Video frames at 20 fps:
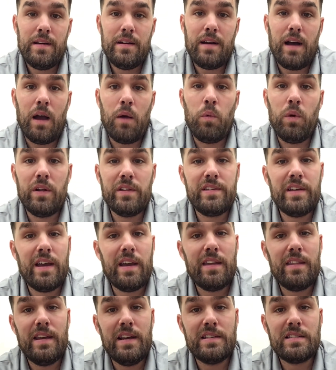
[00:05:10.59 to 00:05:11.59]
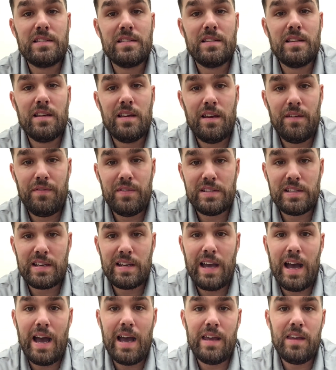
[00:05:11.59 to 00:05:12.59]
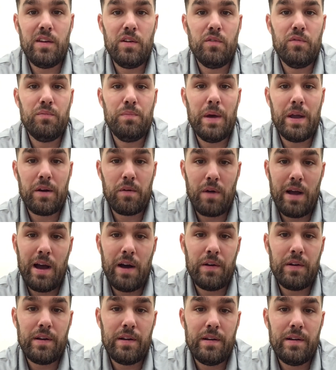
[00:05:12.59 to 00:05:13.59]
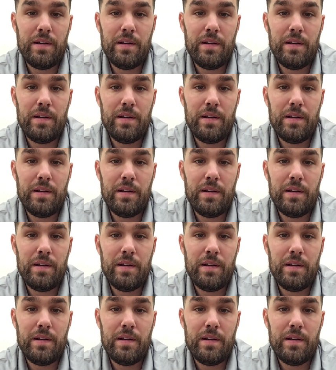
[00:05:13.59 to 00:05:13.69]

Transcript: I will tell you this, if it's a guy you've been around,